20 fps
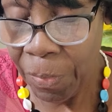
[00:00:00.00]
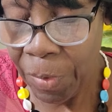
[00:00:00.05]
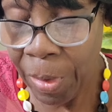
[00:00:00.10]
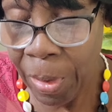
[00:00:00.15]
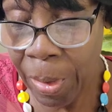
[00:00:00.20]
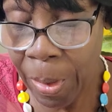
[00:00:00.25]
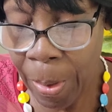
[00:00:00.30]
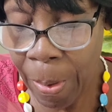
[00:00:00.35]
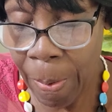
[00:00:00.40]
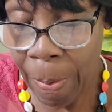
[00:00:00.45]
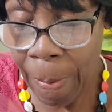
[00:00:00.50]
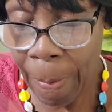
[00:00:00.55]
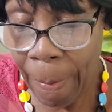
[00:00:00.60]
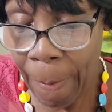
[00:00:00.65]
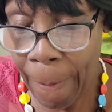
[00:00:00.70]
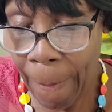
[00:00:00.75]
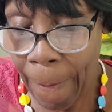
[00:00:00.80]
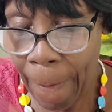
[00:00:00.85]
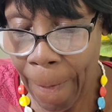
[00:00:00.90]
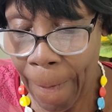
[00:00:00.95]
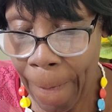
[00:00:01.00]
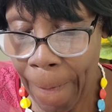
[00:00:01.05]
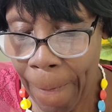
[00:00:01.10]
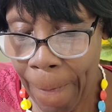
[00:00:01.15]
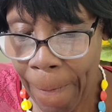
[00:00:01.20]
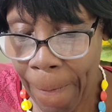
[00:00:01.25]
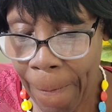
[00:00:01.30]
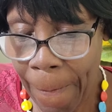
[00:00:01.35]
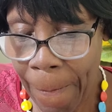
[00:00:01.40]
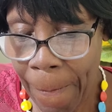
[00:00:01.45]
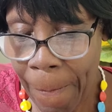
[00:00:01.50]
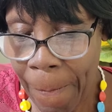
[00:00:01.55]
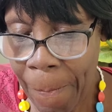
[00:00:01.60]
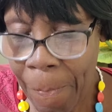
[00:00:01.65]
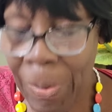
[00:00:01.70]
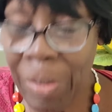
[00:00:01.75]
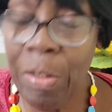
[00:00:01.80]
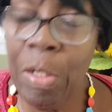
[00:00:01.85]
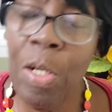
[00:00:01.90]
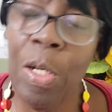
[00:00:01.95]
Eh?
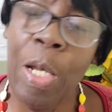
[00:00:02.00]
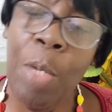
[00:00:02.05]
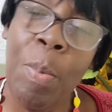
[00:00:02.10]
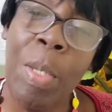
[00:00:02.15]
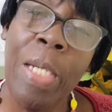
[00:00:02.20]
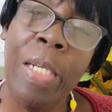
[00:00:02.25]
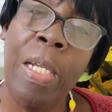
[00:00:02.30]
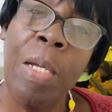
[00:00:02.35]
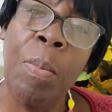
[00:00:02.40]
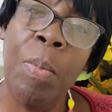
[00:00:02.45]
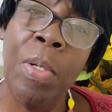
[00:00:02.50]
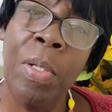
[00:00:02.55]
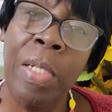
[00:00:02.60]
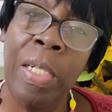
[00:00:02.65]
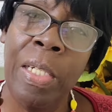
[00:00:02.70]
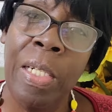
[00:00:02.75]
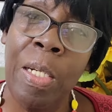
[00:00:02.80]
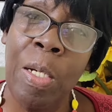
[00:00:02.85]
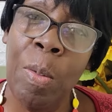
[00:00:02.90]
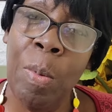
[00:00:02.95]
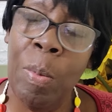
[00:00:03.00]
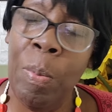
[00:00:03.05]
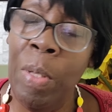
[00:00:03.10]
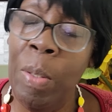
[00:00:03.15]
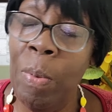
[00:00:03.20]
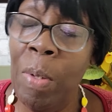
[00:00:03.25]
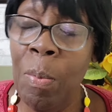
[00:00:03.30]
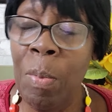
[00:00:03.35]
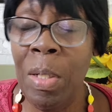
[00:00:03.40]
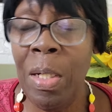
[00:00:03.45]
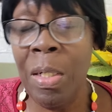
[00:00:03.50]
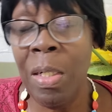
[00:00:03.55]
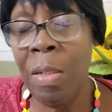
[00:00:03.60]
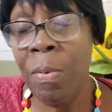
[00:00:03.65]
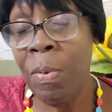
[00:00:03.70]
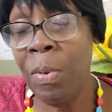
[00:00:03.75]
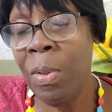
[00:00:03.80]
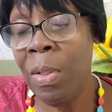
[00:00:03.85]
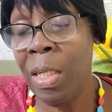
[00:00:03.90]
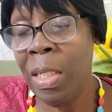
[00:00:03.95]
Me don't I think about it, you people. I mean,
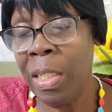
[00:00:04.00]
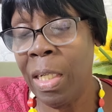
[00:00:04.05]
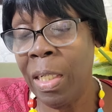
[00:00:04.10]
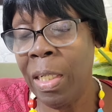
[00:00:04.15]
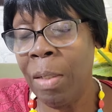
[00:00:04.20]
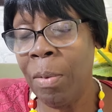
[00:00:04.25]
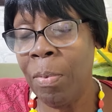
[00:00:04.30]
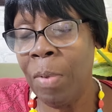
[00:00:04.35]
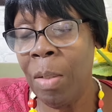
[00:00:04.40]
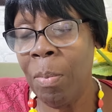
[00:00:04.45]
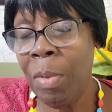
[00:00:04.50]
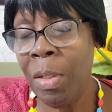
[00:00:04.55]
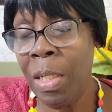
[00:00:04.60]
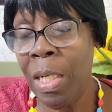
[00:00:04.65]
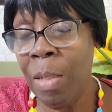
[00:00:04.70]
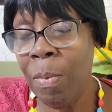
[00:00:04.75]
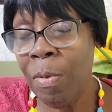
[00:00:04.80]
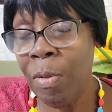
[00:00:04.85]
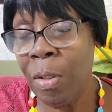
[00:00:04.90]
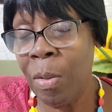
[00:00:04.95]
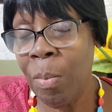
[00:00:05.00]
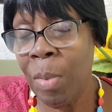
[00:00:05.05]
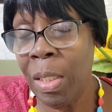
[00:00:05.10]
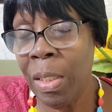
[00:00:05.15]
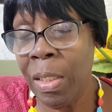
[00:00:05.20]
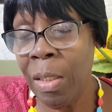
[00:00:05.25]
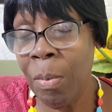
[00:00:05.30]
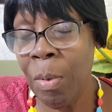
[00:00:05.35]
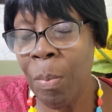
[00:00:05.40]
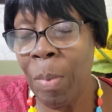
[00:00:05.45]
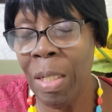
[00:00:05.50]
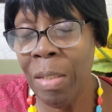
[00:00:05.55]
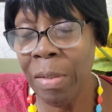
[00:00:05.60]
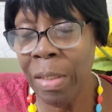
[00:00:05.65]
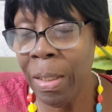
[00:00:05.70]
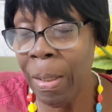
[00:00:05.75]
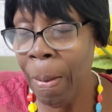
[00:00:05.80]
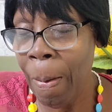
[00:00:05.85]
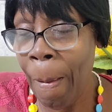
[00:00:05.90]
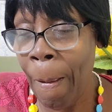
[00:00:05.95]
I take it from the depths So I think. I
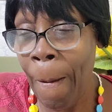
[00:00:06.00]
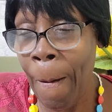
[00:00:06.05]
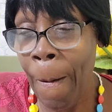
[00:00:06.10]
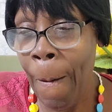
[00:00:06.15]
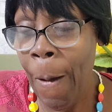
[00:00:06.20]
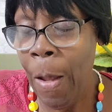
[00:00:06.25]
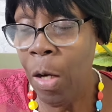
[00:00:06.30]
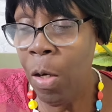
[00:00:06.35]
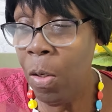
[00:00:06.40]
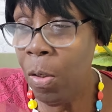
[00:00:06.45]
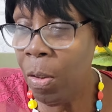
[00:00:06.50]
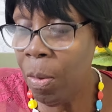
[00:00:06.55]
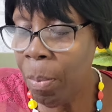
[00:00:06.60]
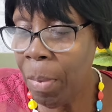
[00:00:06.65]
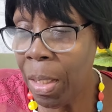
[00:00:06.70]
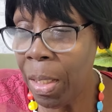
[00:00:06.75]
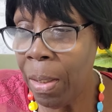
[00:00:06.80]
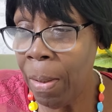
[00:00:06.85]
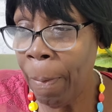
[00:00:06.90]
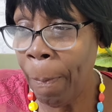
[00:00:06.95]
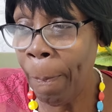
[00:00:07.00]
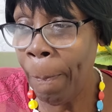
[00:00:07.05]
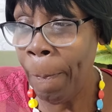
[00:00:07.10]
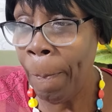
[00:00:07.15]
say, no, man.